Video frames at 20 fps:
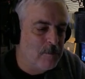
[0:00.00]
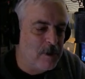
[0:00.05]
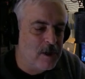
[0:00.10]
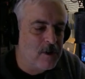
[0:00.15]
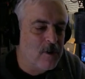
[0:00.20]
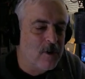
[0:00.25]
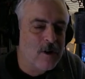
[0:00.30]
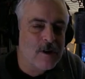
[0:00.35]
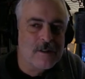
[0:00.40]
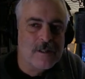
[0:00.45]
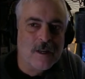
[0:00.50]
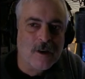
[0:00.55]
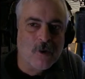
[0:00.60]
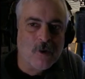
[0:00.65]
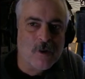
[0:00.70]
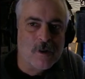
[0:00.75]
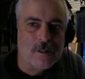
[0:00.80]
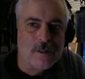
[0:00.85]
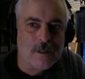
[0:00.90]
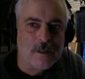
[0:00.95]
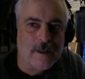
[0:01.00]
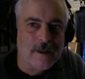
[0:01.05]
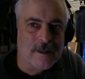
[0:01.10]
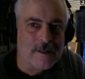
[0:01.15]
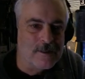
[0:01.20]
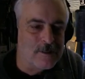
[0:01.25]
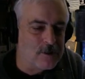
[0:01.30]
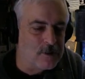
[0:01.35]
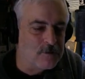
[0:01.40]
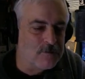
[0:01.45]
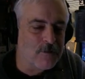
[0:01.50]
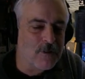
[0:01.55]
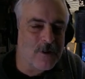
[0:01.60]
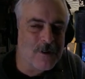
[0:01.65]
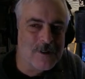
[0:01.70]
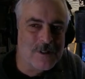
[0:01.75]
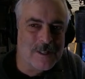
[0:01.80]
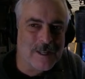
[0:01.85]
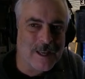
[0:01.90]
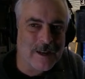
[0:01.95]
Because it crystallizes
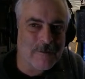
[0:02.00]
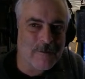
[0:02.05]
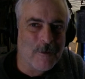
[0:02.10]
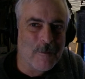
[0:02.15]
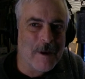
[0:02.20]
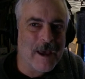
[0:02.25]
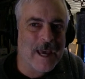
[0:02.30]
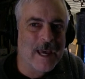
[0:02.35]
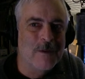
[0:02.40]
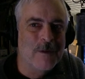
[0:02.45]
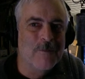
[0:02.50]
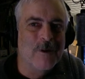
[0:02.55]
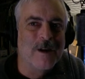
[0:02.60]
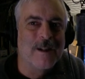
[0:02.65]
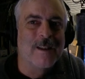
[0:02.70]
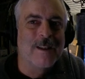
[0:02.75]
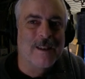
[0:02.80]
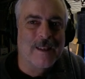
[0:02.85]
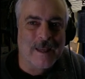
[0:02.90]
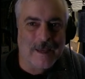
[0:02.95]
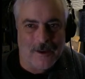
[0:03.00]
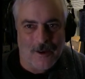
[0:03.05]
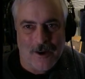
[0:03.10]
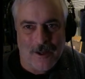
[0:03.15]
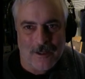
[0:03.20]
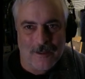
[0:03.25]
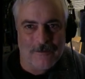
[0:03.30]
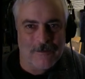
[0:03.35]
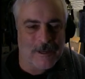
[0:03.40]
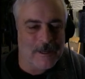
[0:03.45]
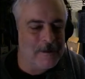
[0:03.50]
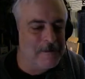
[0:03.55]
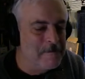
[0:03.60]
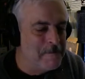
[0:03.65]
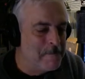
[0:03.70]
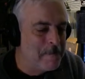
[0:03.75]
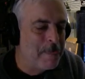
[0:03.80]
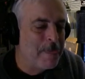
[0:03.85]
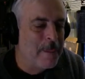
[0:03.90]
first out of a magma like olivine,